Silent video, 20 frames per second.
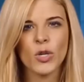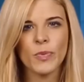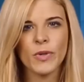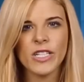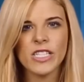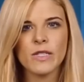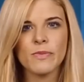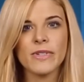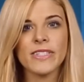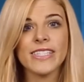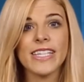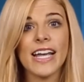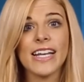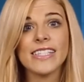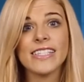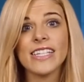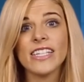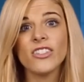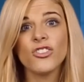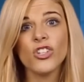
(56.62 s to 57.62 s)
The principal
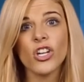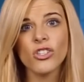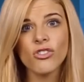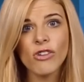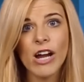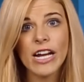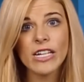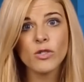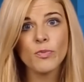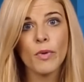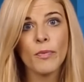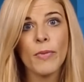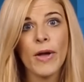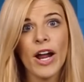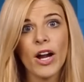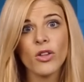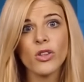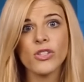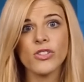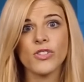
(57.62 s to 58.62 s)
says he's just trying to
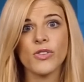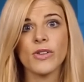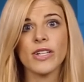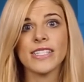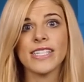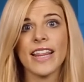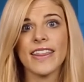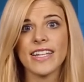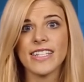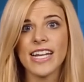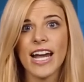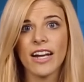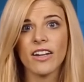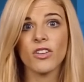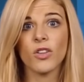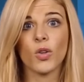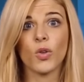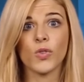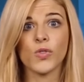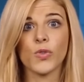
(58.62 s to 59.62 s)
prepare the students at the
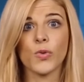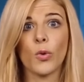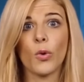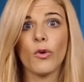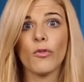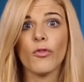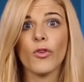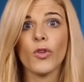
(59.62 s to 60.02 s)
technical school